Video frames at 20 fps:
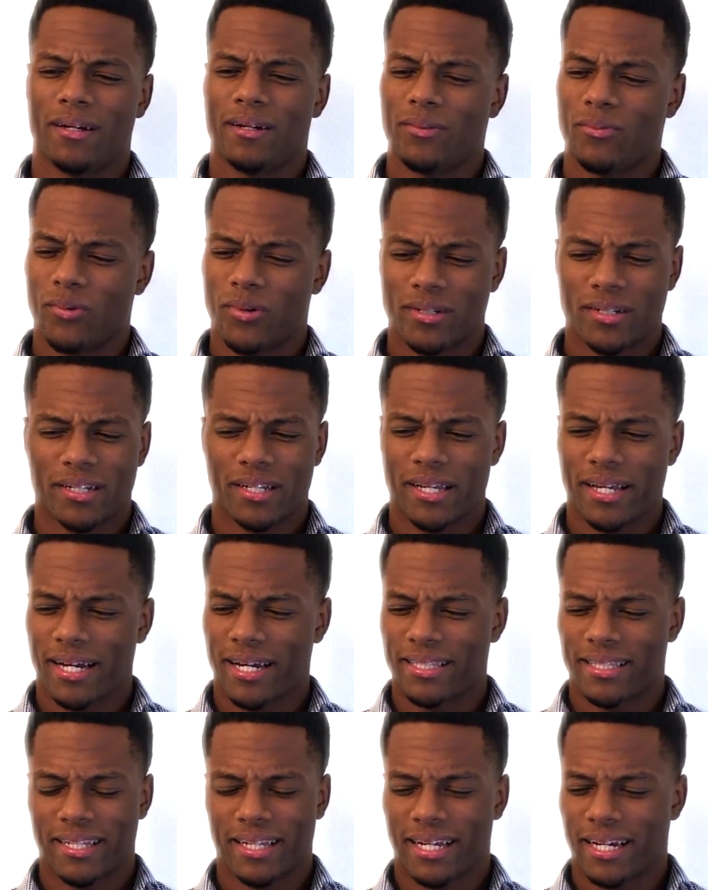one day I
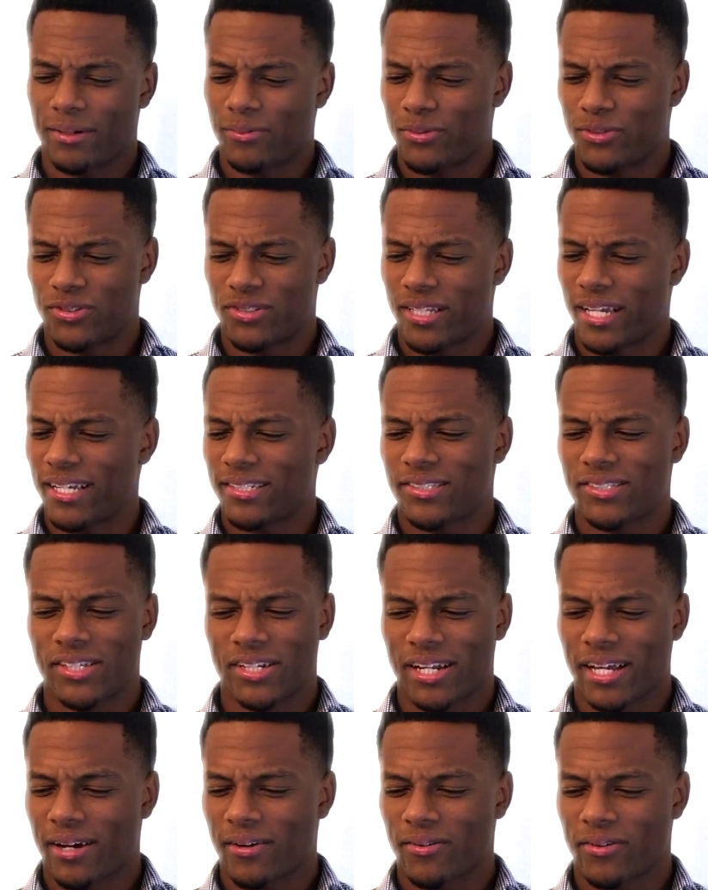think I was
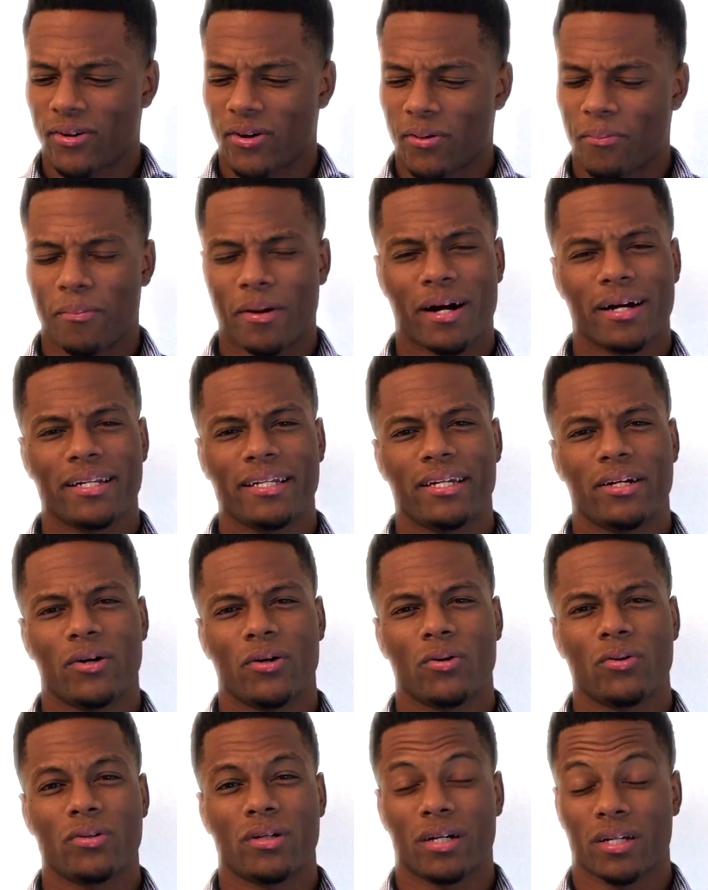testing out Armani
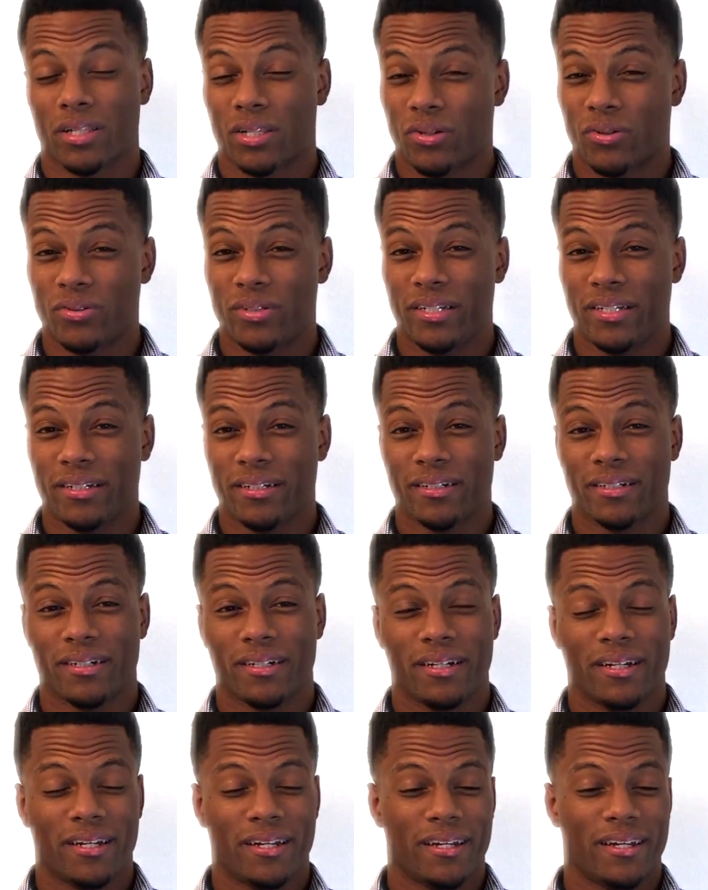Code Colonia,
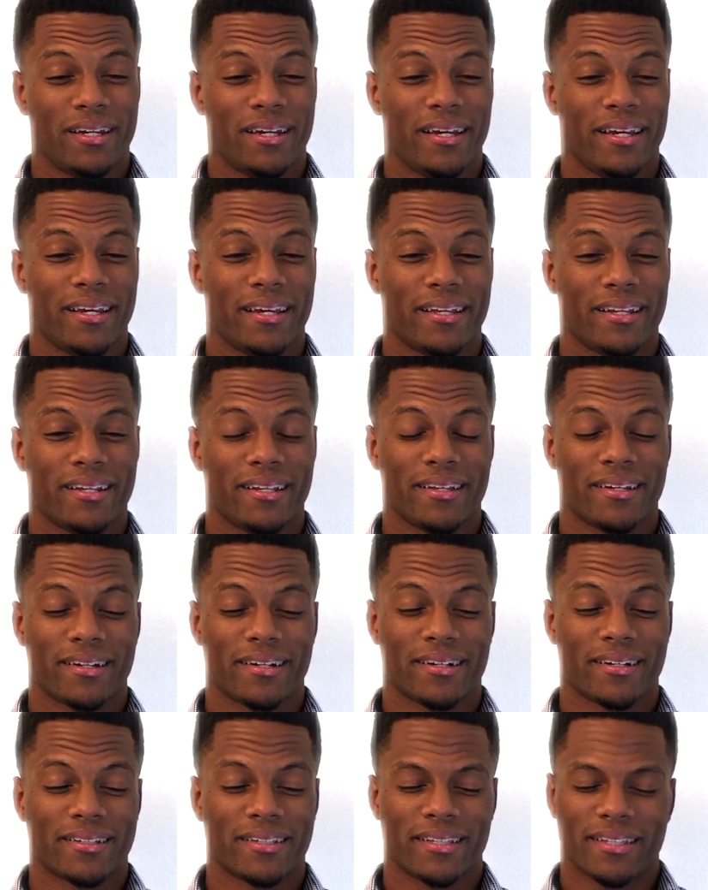and
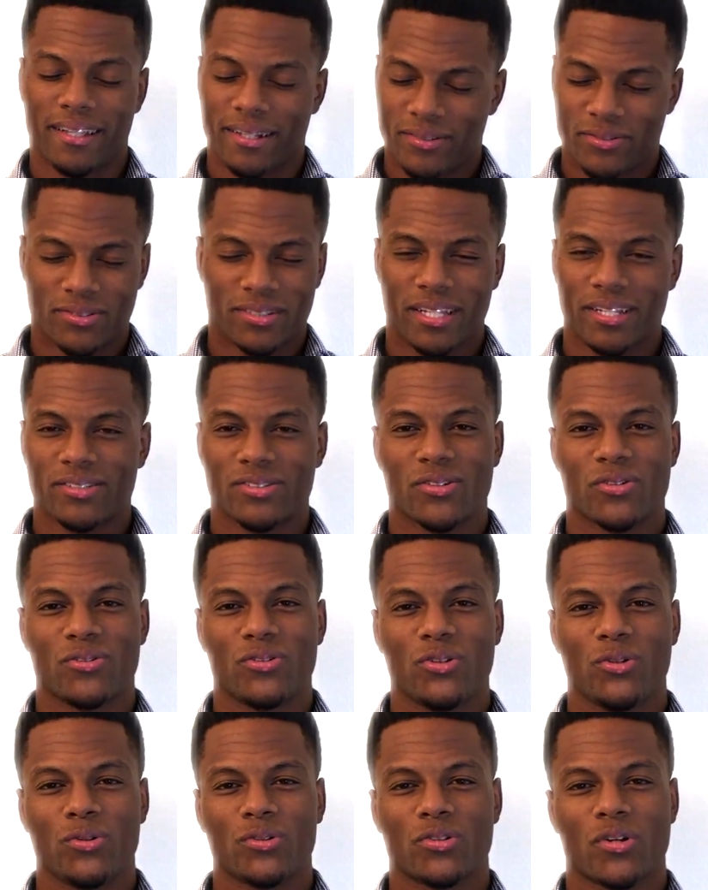that's their
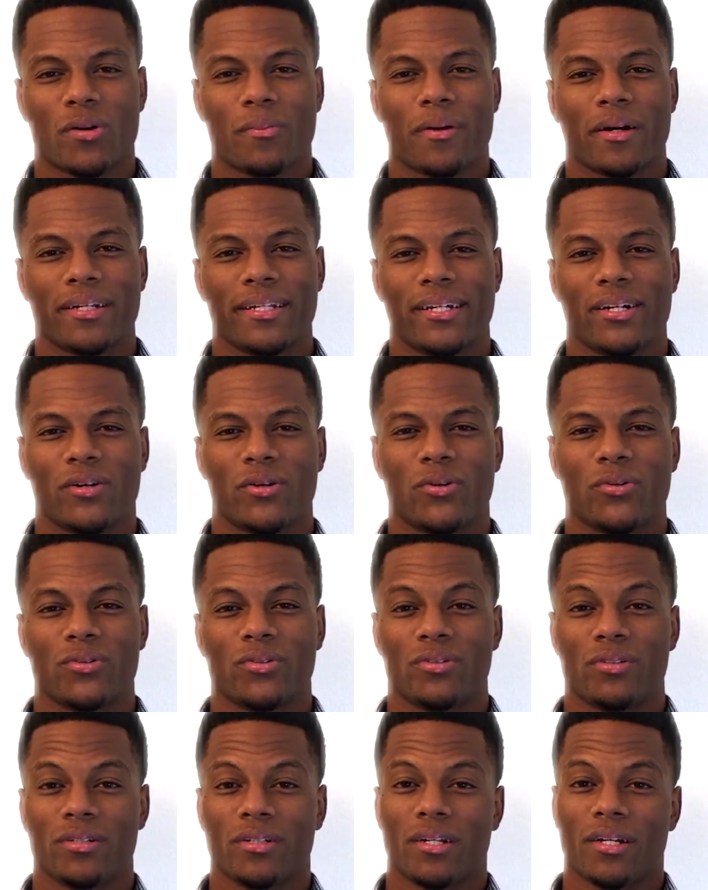newest Armani Code
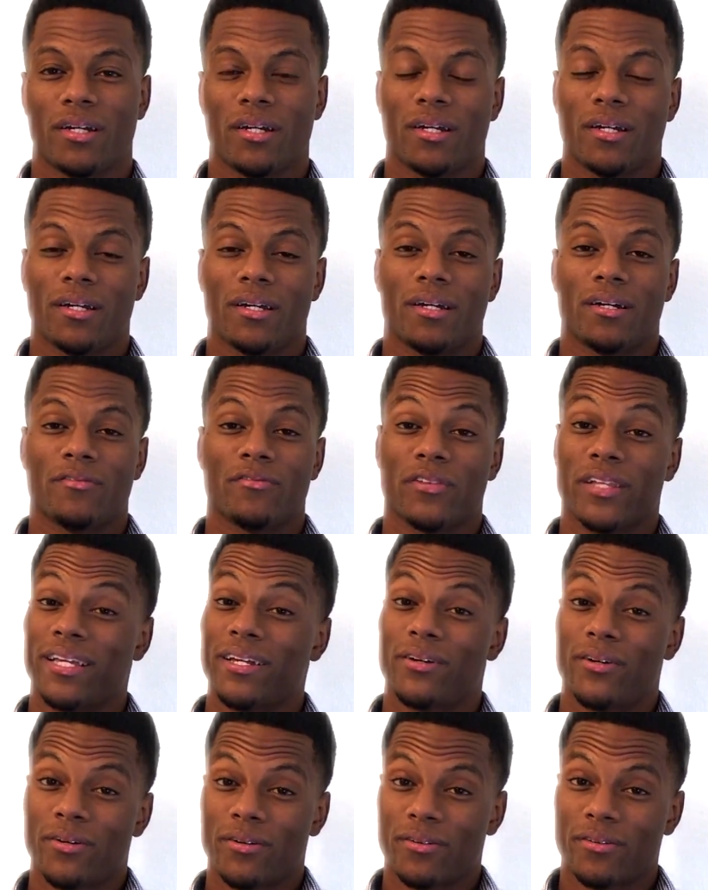
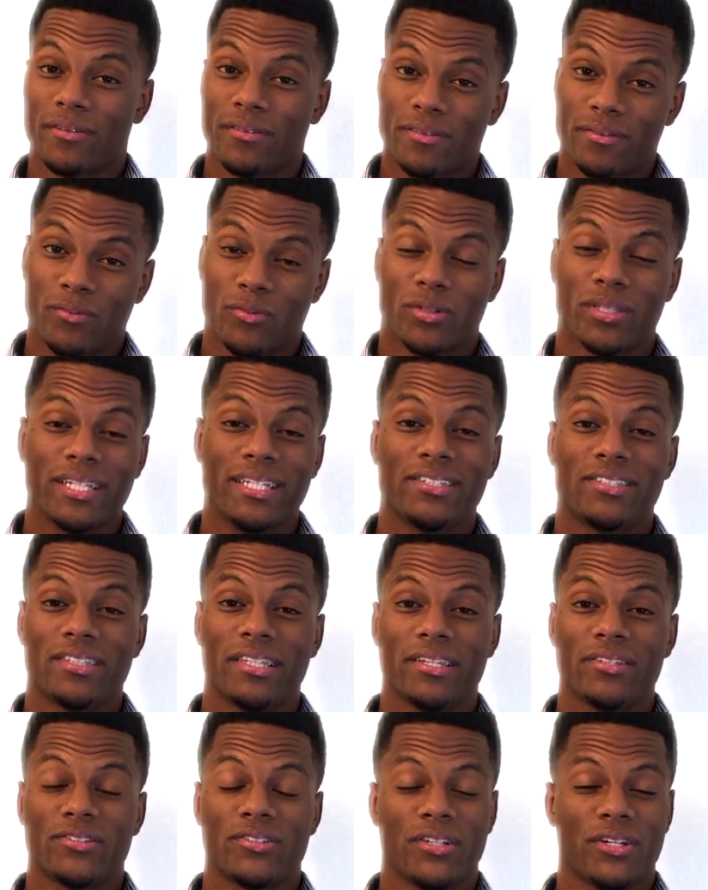flanker, released
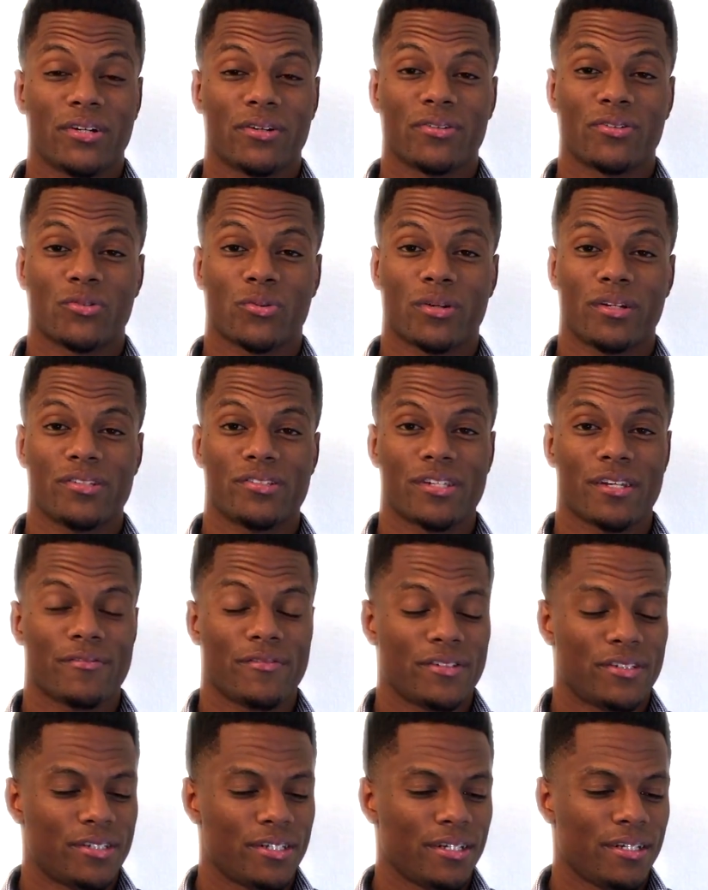this year in
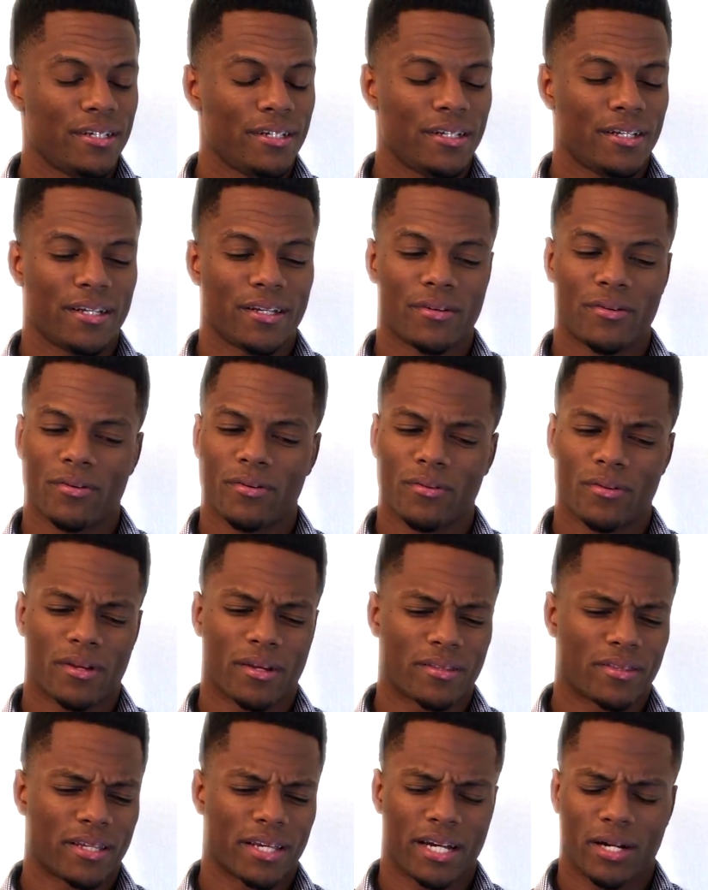2017, and
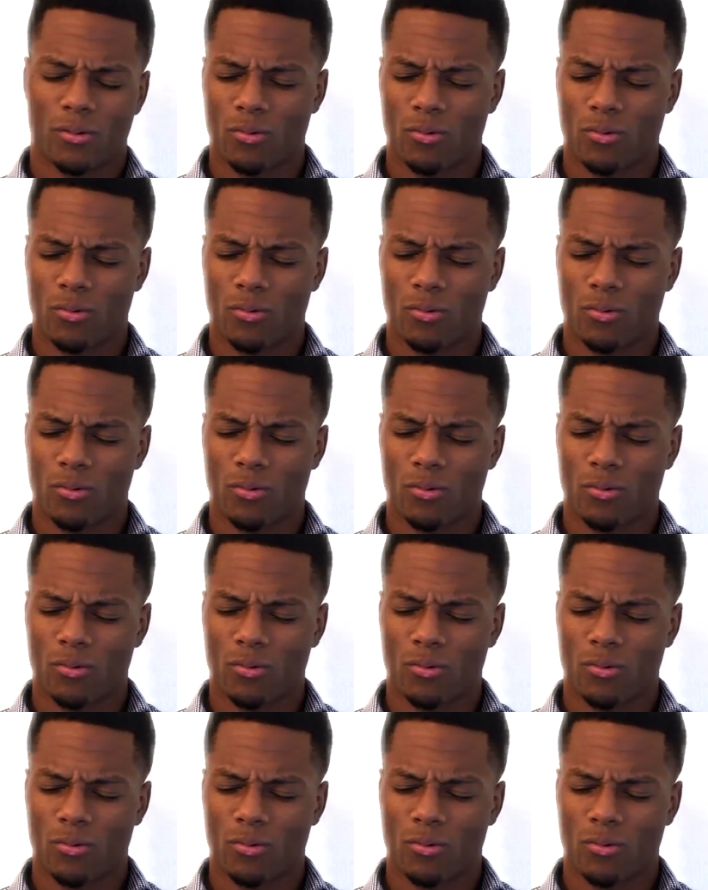I think I